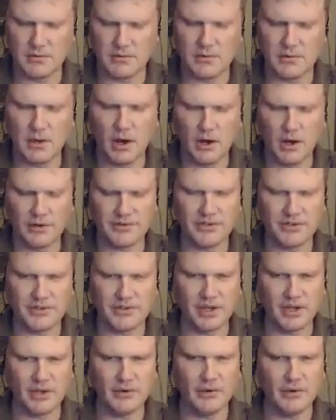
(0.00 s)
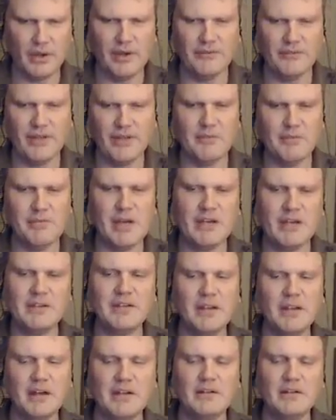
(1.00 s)
altogether you have not met
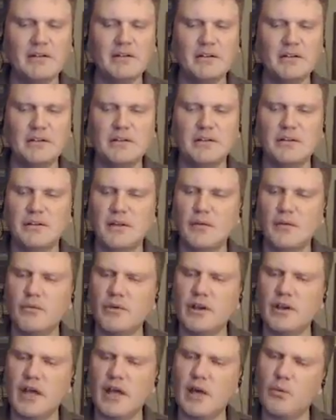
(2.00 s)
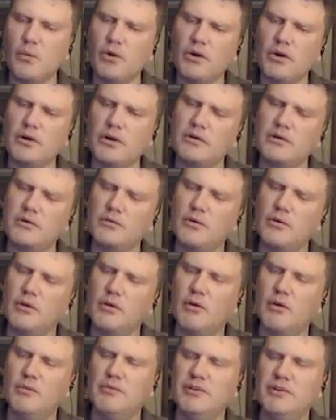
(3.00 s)
yet. Someone at work, one
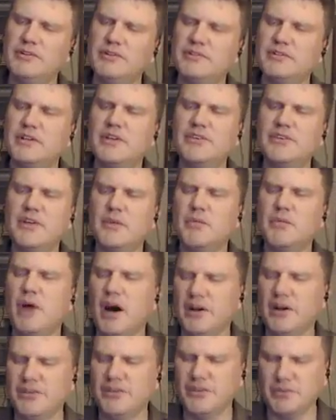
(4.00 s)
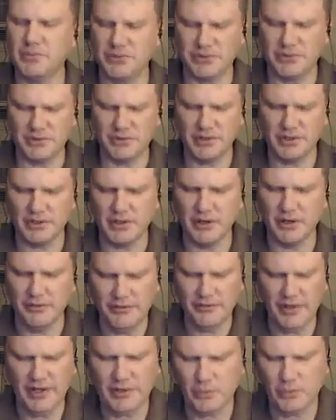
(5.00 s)
moment, is a possibility of
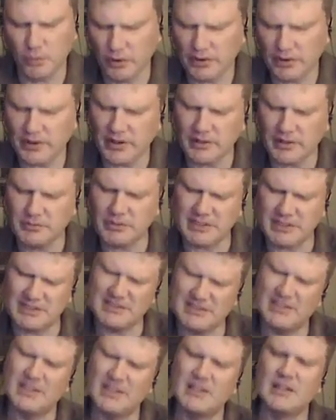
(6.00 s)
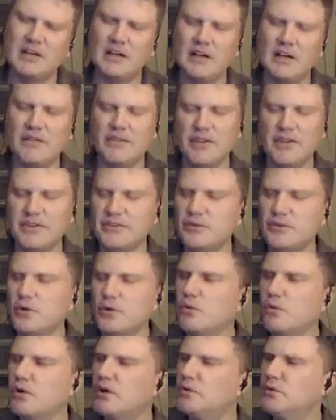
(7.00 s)
that working, but this new
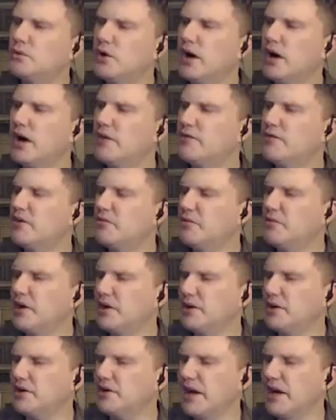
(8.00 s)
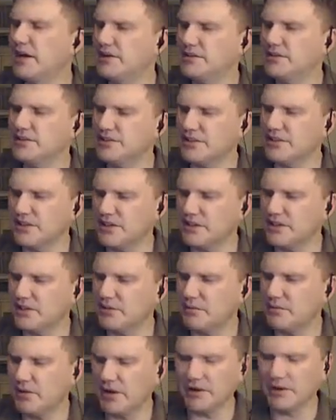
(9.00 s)
one will have a better energy, a
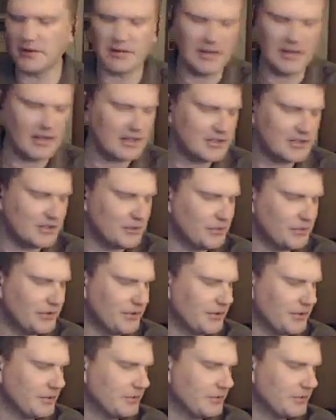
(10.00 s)
better connection with you.